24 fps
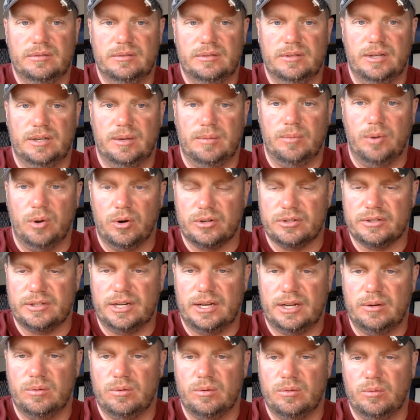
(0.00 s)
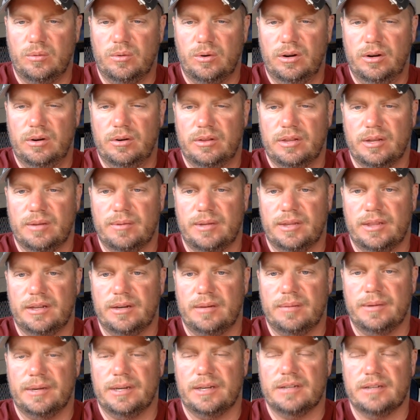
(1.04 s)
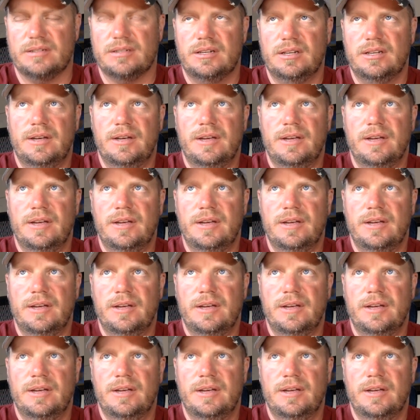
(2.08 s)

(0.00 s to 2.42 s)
Motor Trend, what you're thinking about there, because